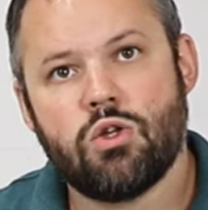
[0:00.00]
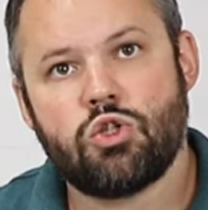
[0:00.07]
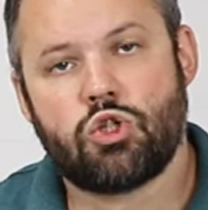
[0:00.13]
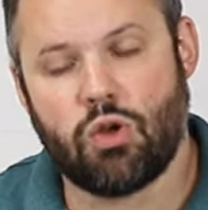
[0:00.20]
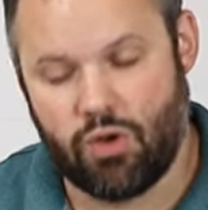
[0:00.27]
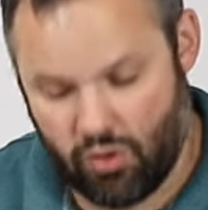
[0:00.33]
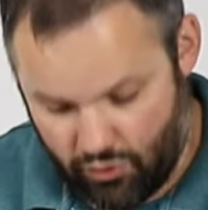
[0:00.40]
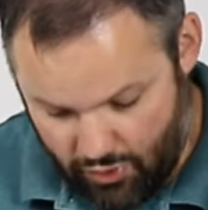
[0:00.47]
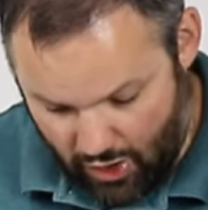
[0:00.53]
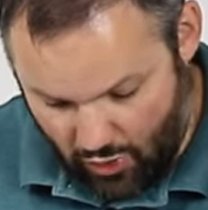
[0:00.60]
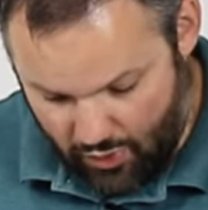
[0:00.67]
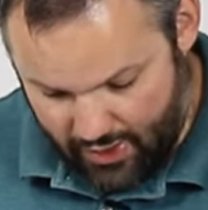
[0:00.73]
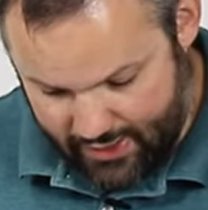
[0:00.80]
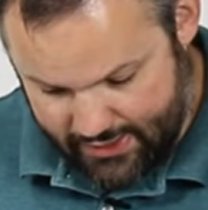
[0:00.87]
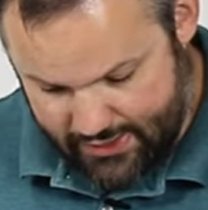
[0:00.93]
So you'll
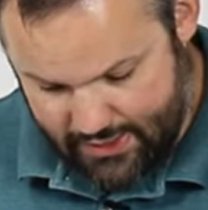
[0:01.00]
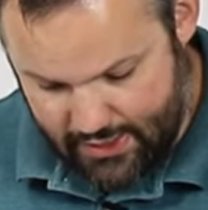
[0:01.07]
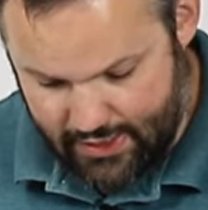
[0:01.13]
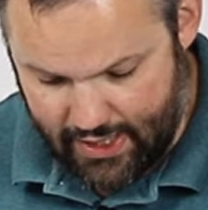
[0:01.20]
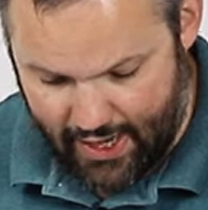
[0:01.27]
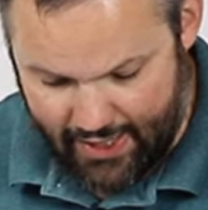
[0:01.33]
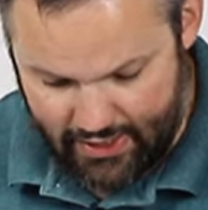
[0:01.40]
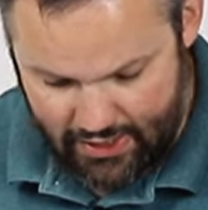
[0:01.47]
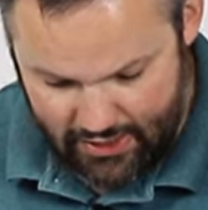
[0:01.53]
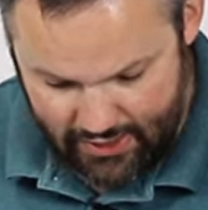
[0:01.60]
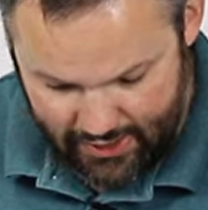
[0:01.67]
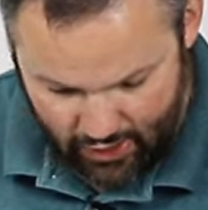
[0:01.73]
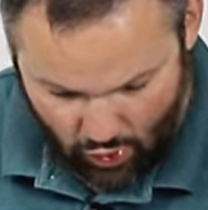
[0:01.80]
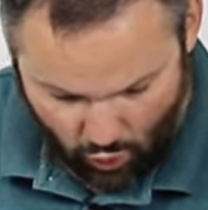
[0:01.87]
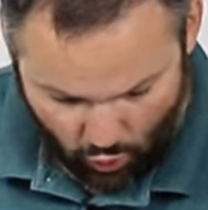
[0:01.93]
notice that
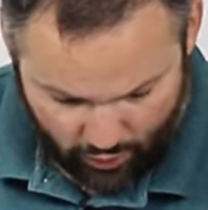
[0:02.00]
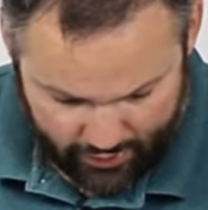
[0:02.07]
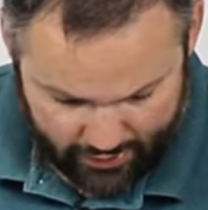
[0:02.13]
the cord